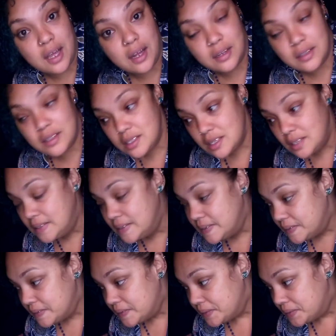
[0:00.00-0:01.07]
carrots
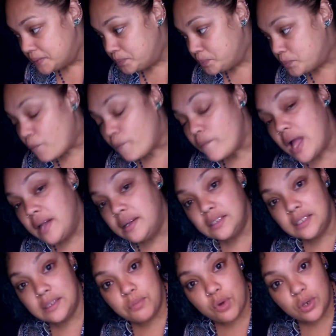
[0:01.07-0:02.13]
and
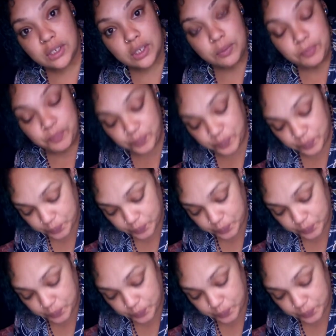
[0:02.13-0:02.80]
the tomato.